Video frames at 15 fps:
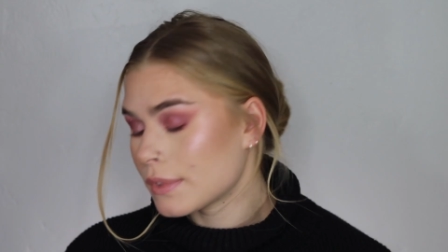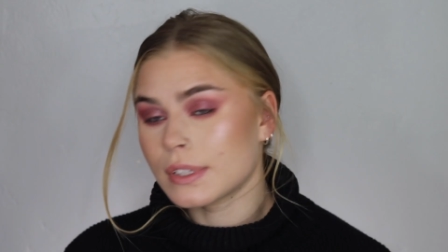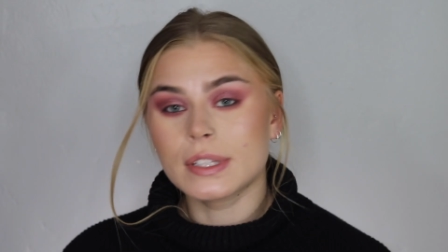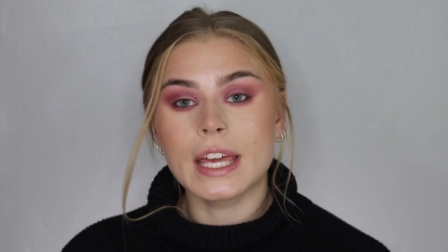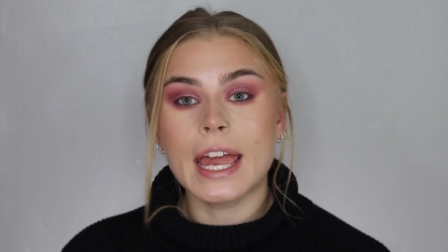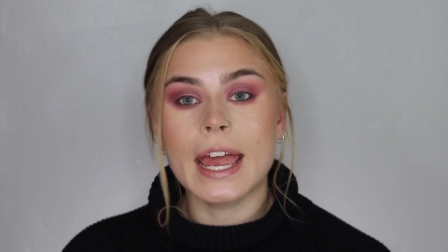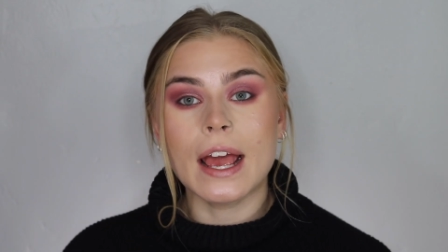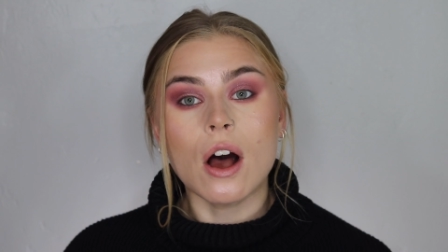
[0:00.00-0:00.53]

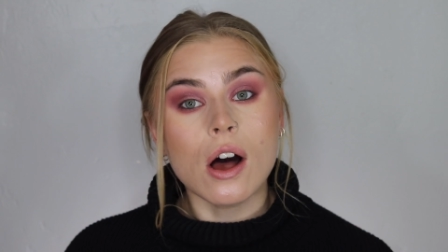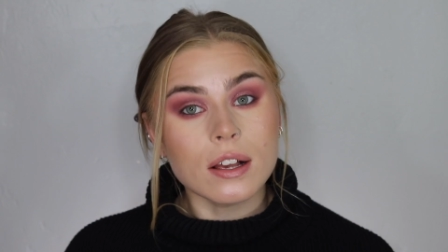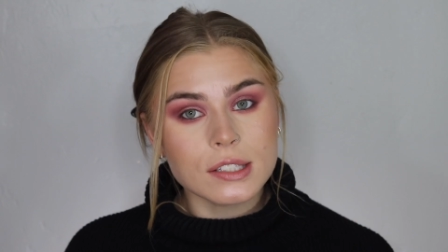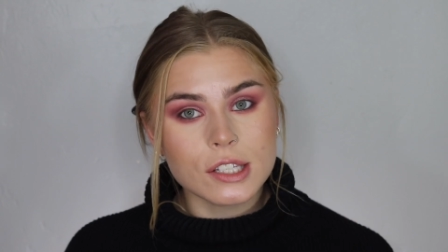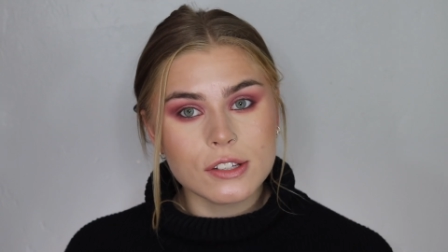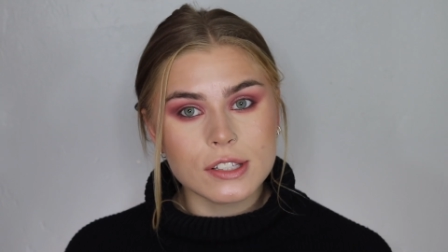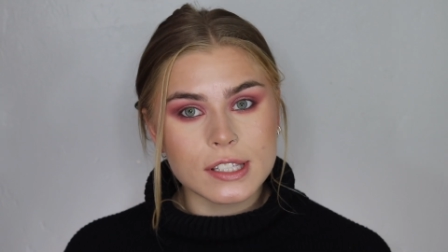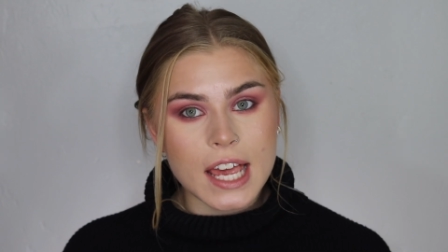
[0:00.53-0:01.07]
They
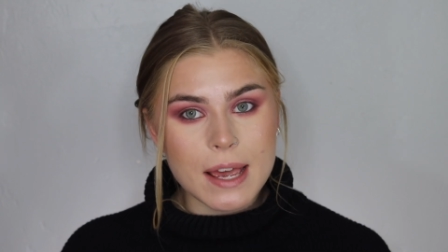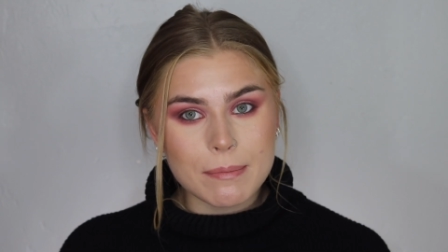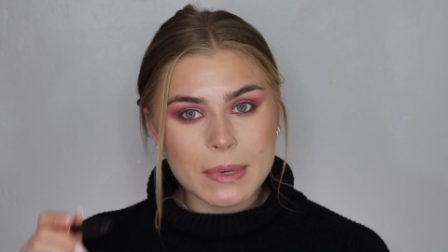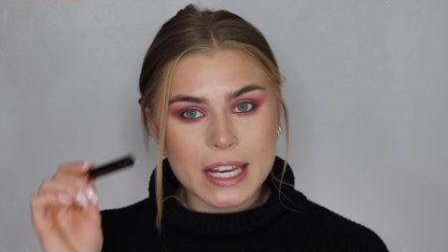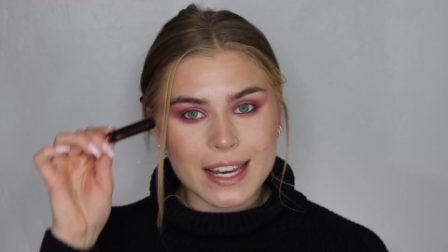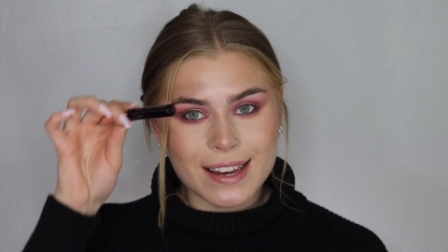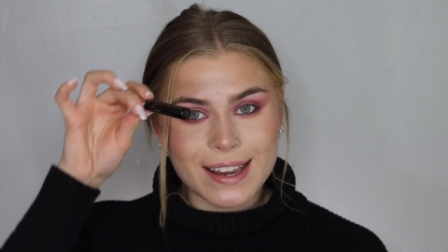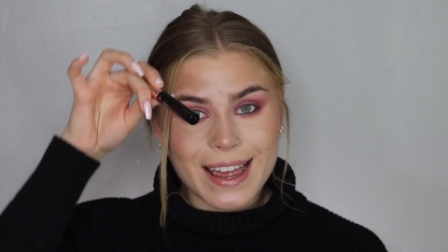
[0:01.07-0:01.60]
also sent
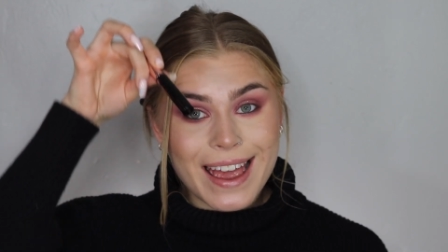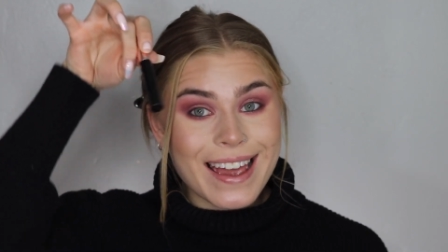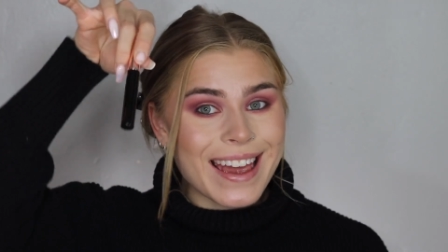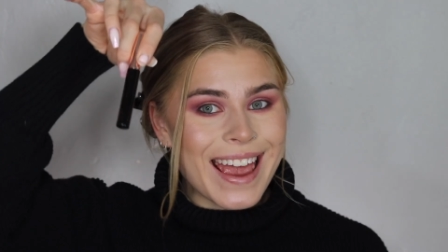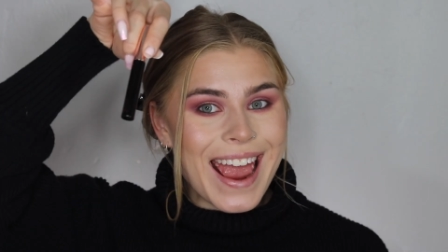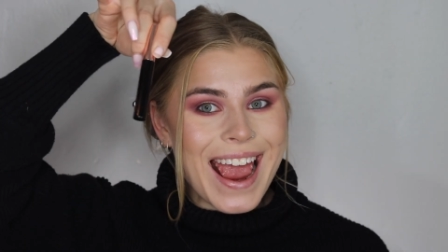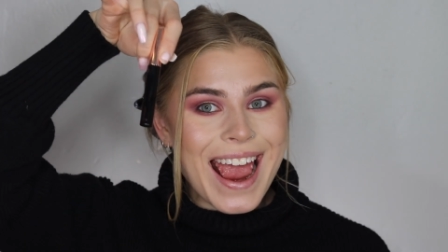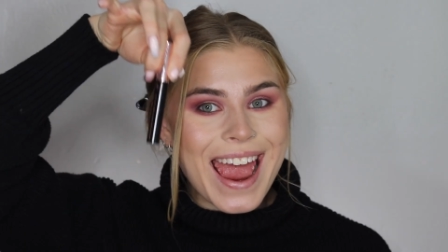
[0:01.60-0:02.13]
me
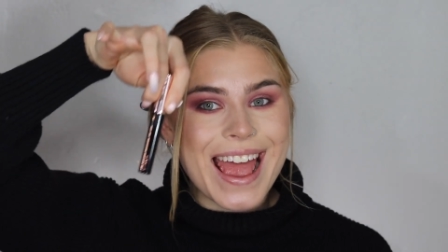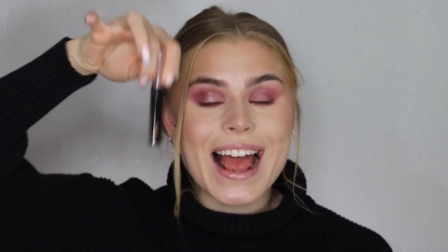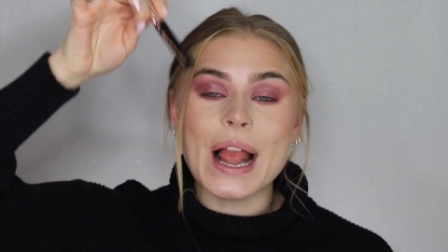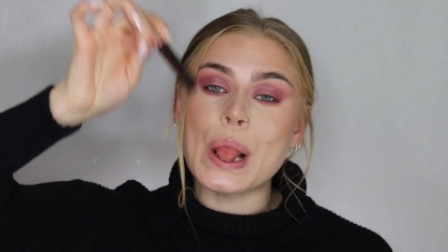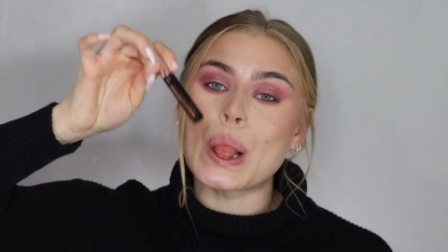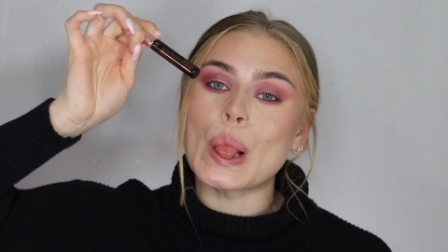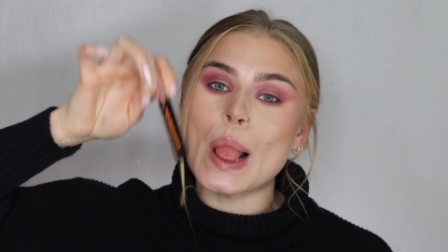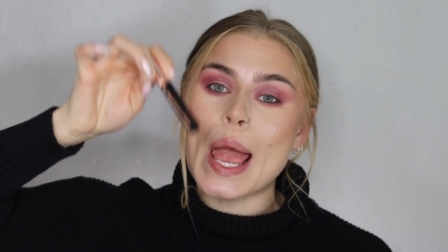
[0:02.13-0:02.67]
a
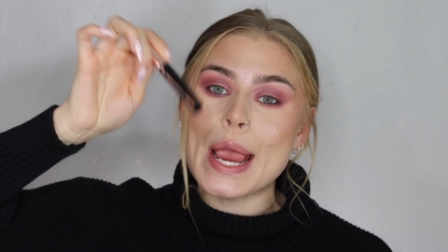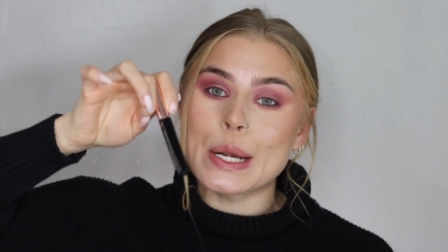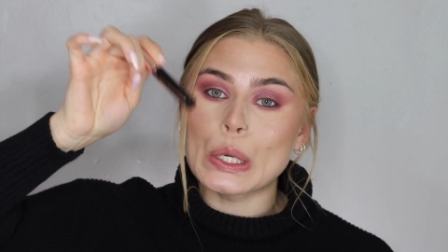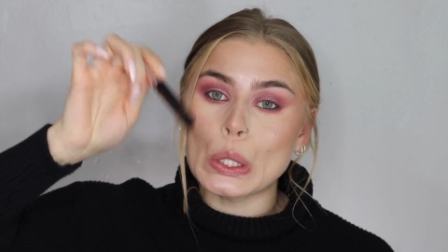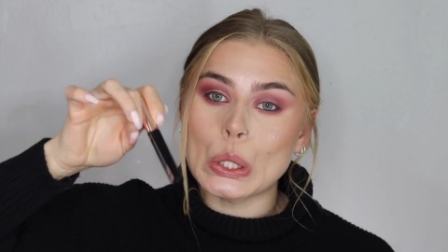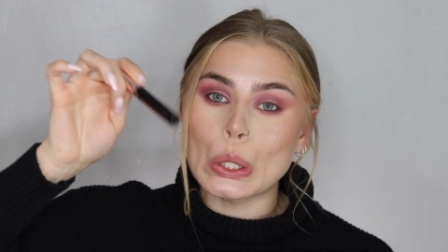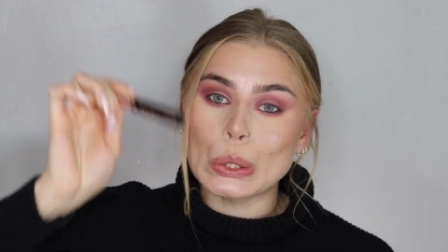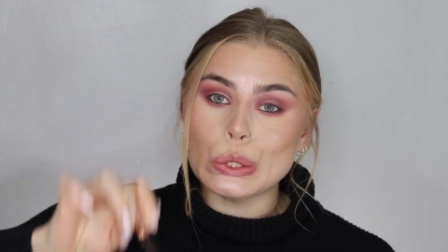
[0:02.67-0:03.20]

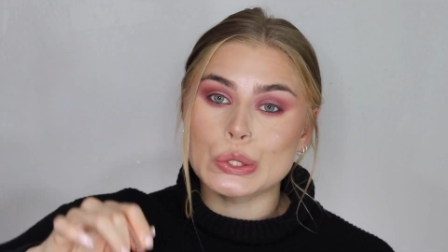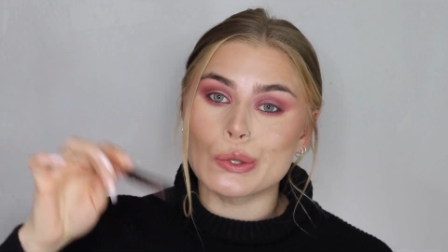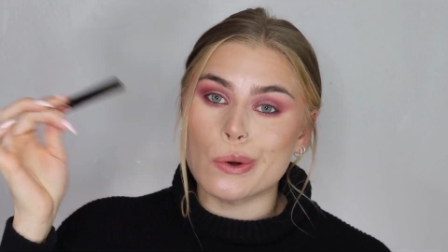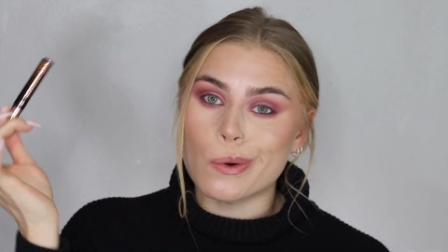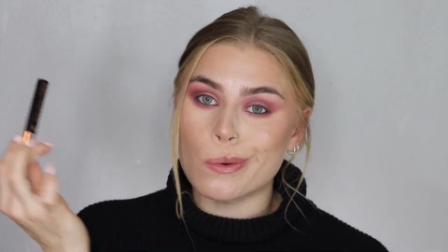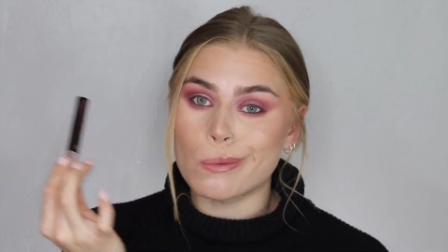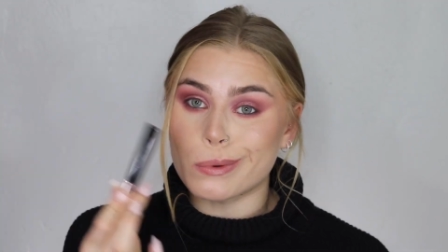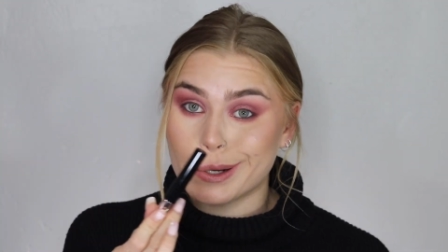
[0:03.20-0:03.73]
liner,
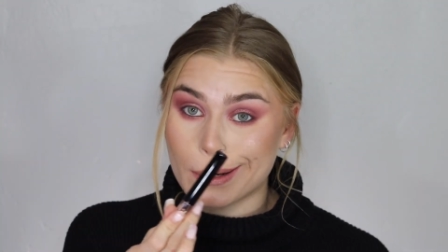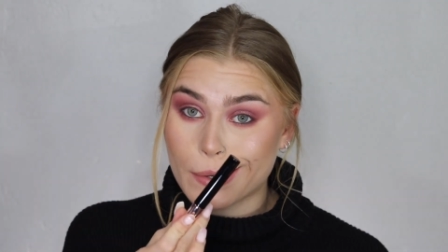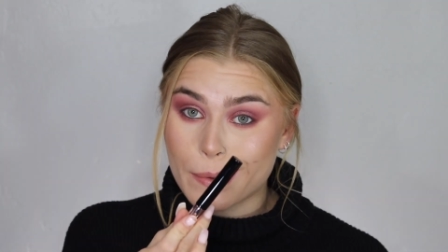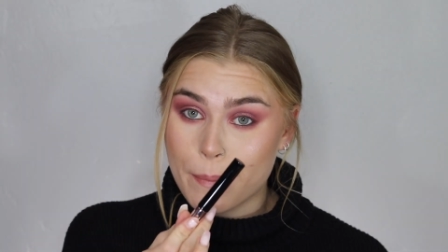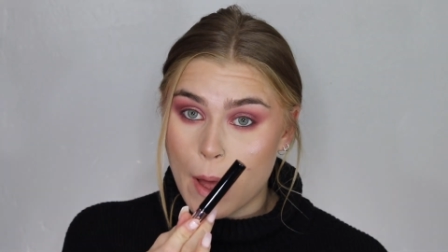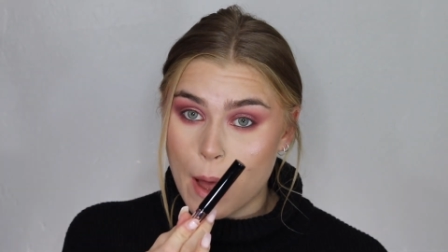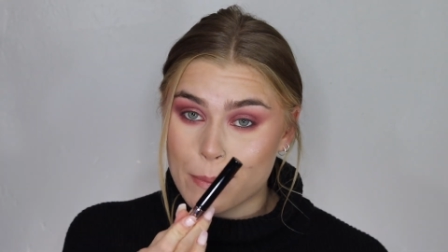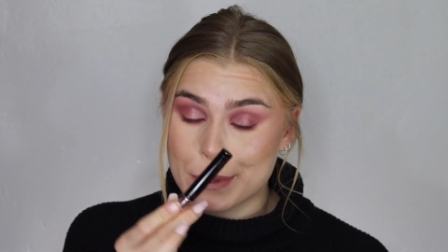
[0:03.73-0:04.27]
so we're gonna
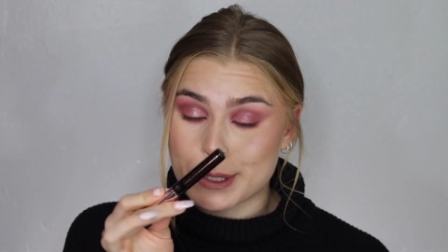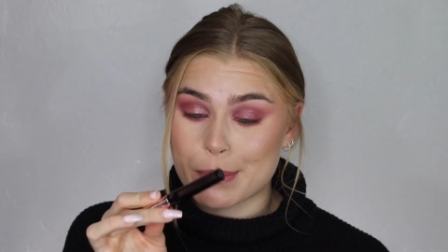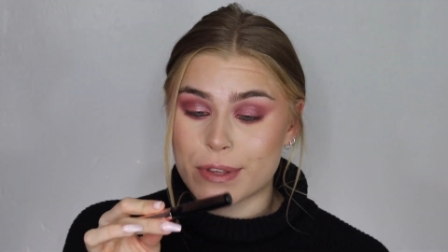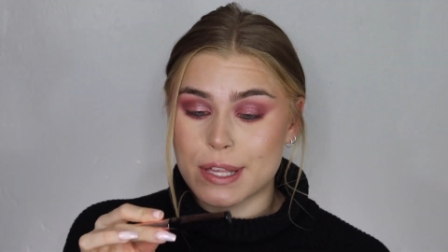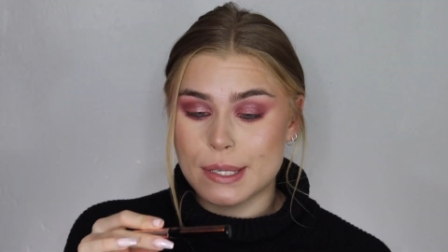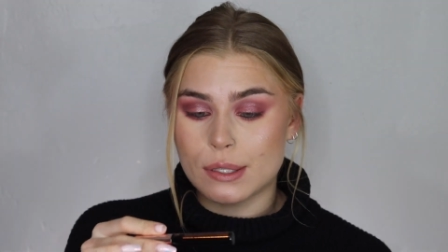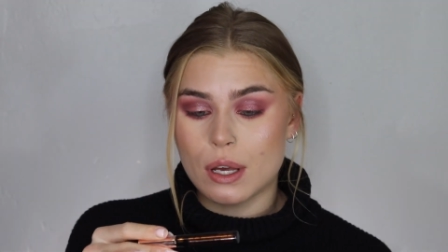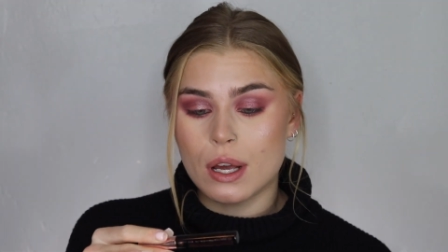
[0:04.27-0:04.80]
pop some of
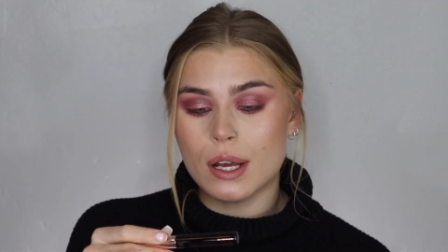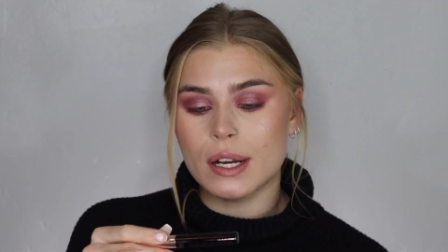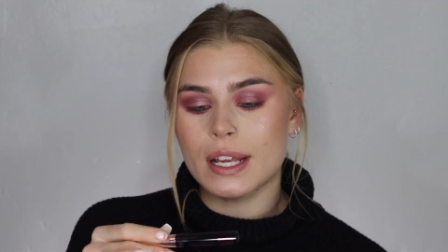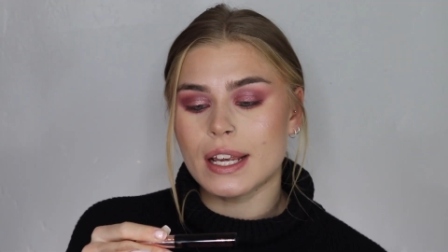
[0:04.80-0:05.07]
this on.